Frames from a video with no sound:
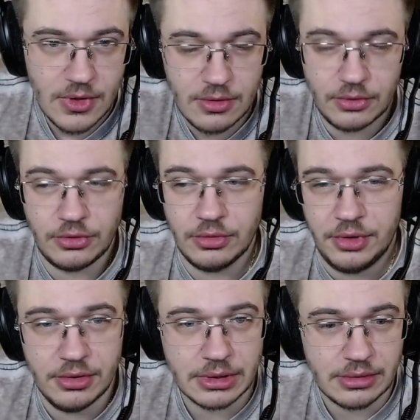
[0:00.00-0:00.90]
Otto,
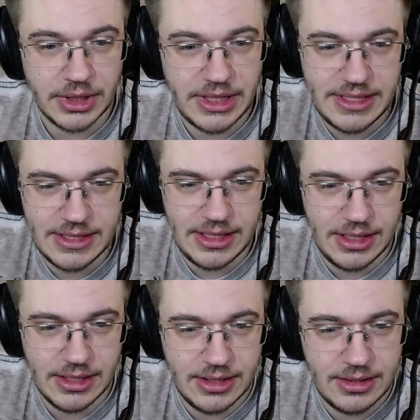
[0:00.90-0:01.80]
you're
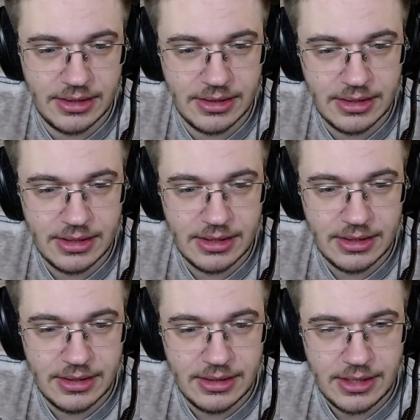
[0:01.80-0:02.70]
crazy.
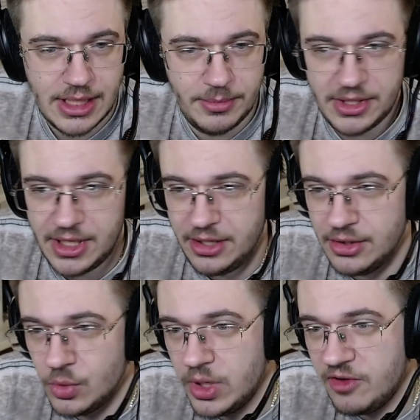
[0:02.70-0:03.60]
I mean, I
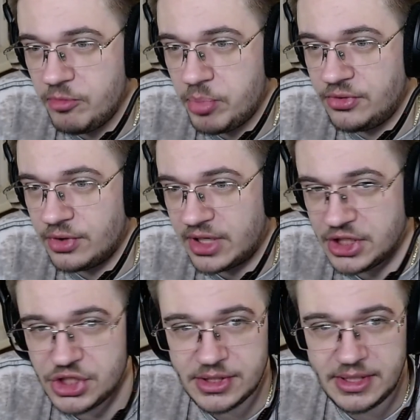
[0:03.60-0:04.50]
know we have
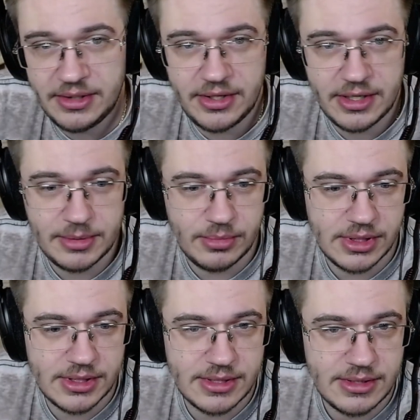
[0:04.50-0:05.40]
Patrash in there, but
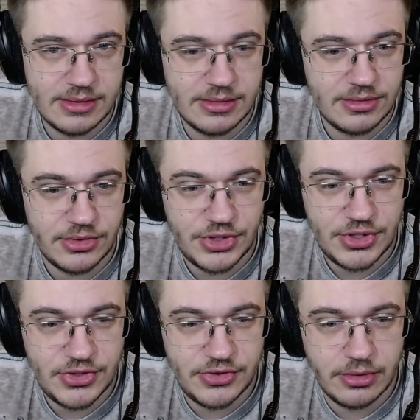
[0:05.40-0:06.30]

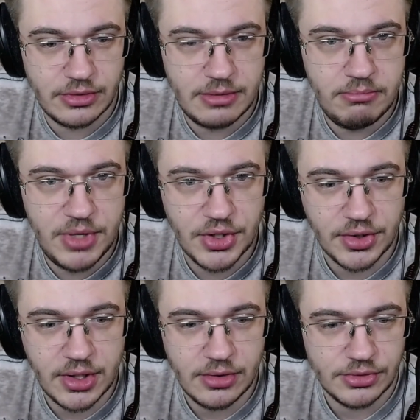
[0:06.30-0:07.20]
she's not a
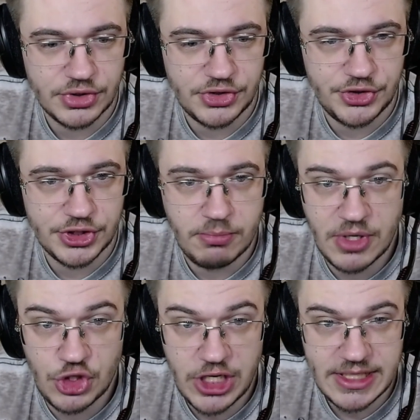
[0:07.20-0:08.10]
miracle. She's just
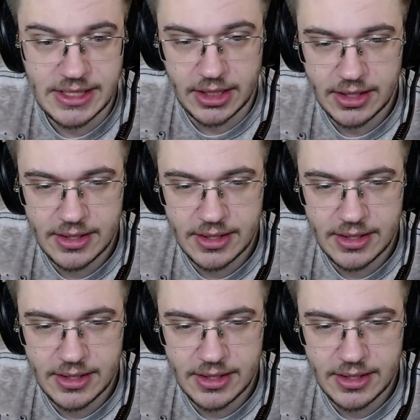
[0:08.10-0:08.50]
majestic.